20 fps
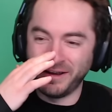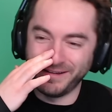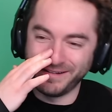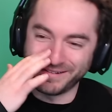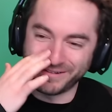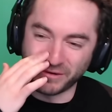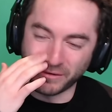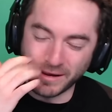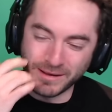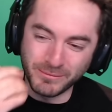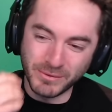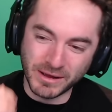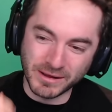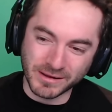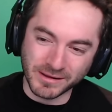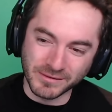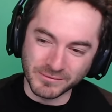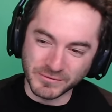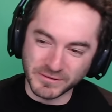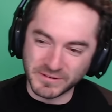Grandpa
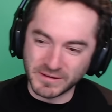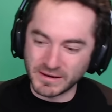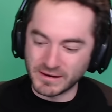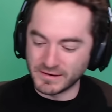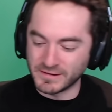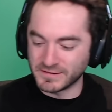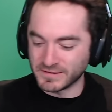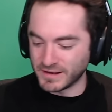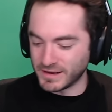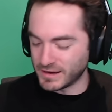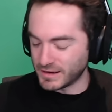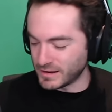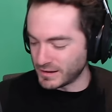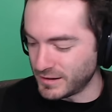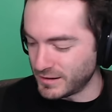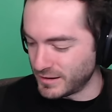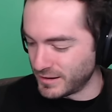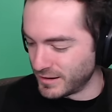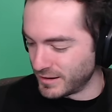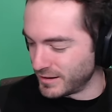comes in, he's like,
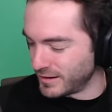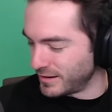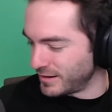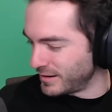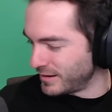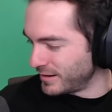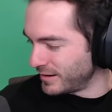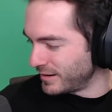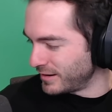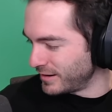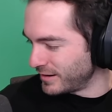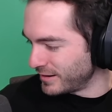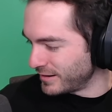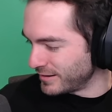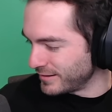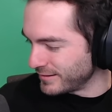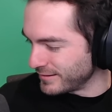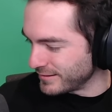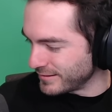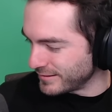
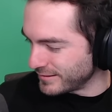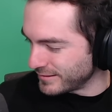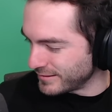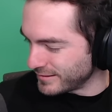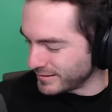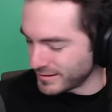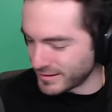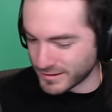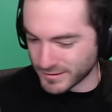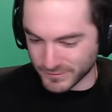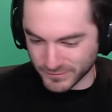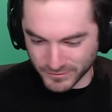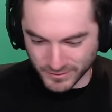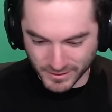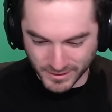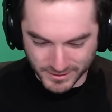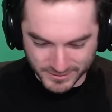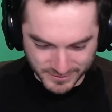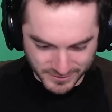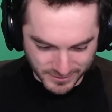yeah,
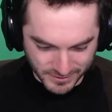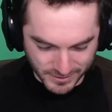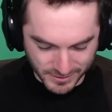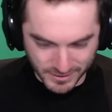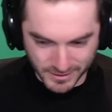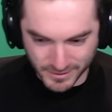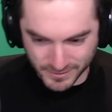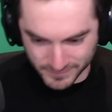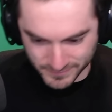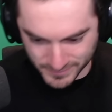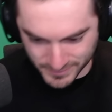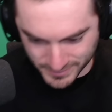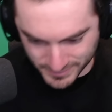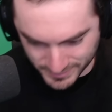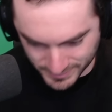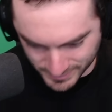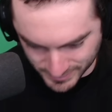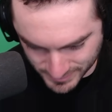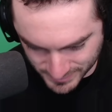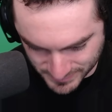I forgot to
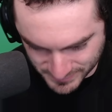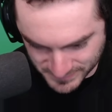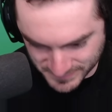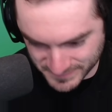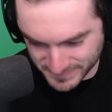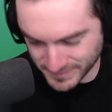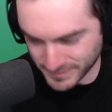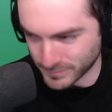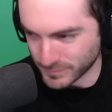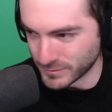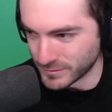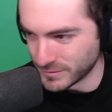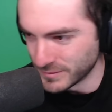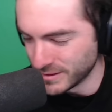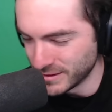get you some.